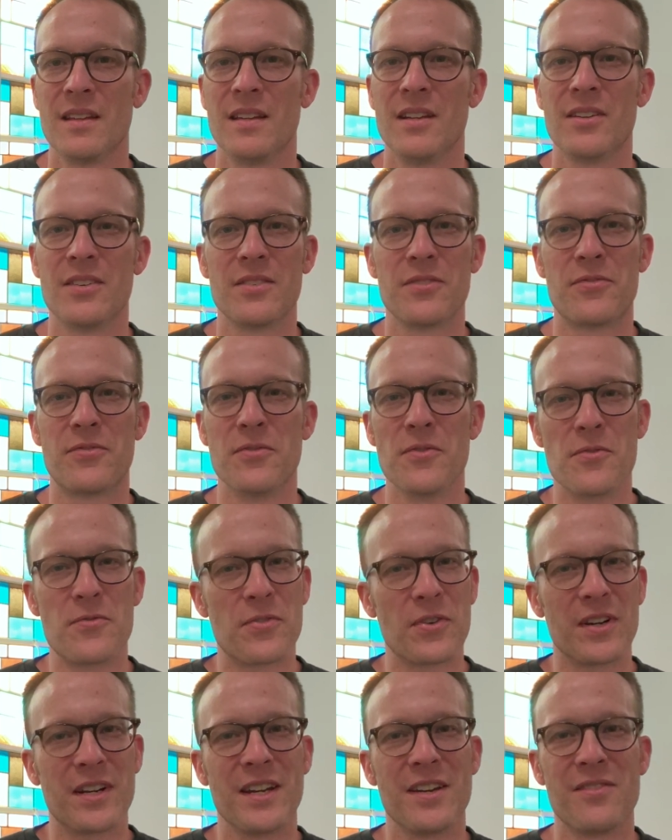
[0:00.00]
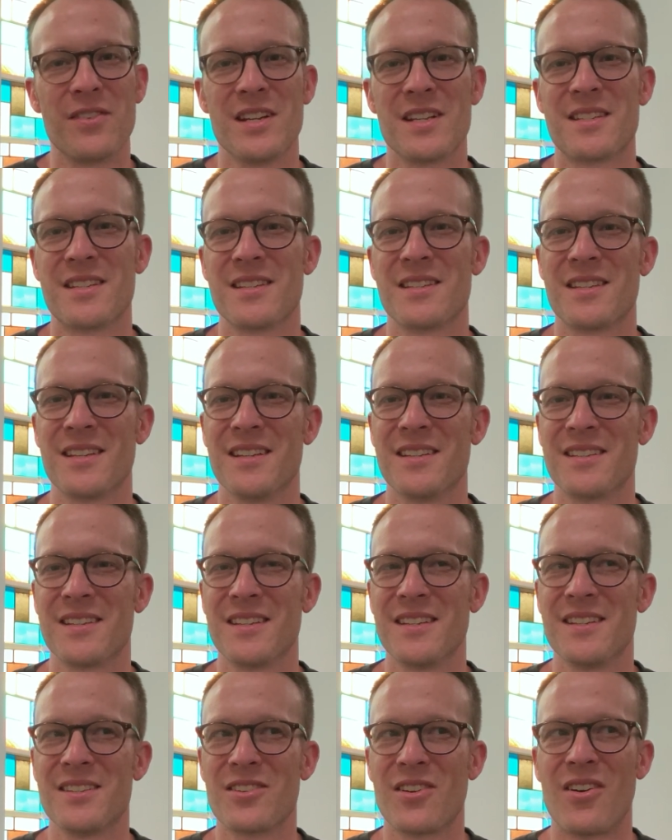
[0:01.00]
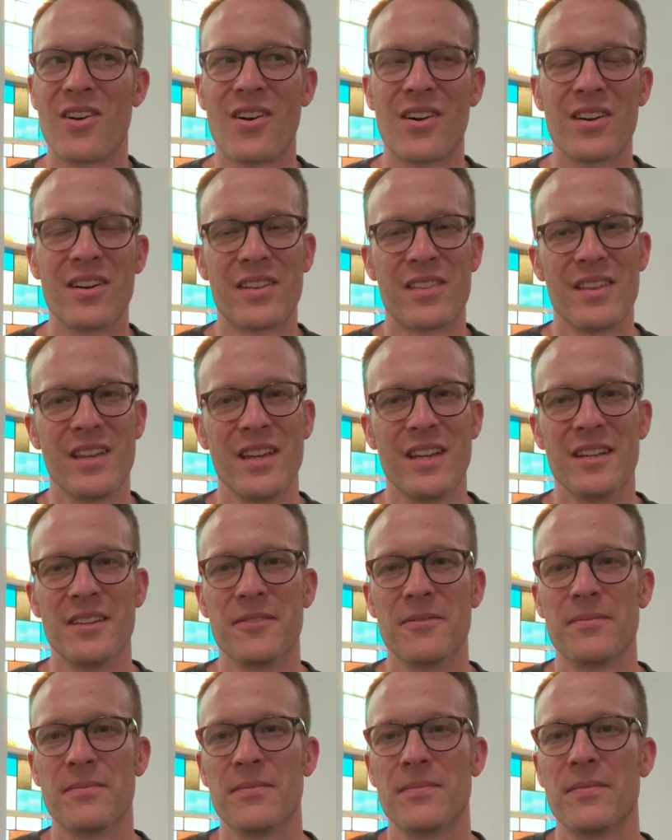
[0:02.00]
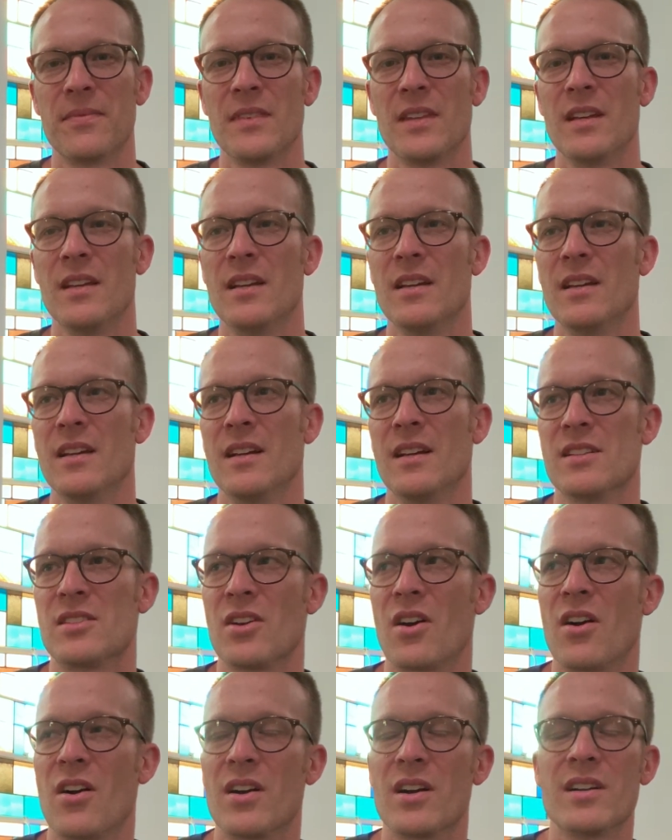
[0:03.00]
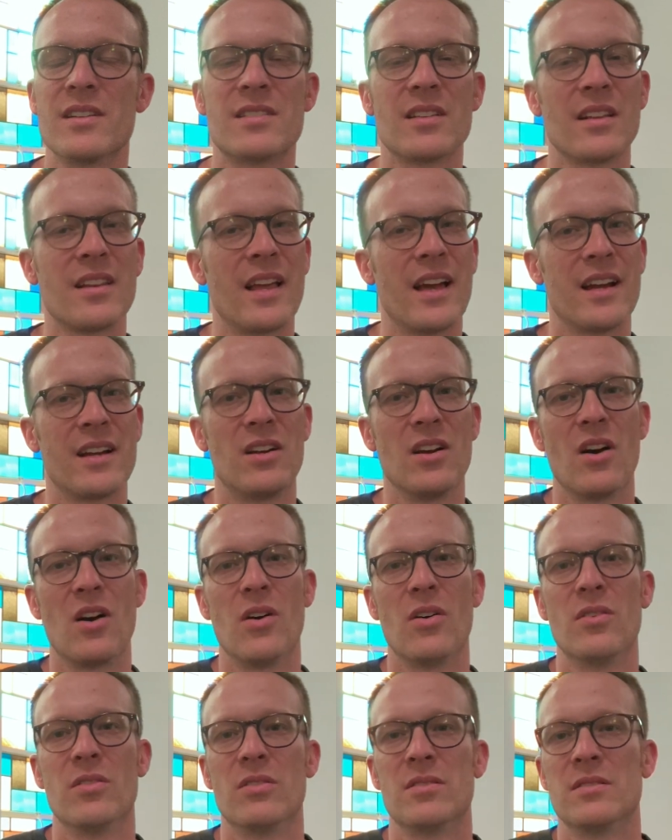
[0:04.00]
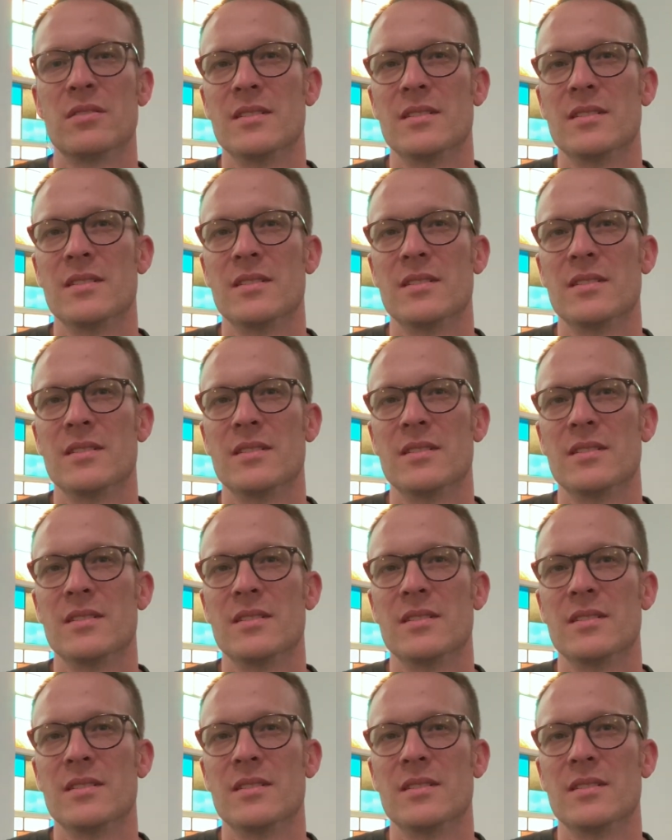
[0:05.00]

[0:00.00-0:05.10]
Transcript: You know, forgiveness is a hard thing. It's hard to let go.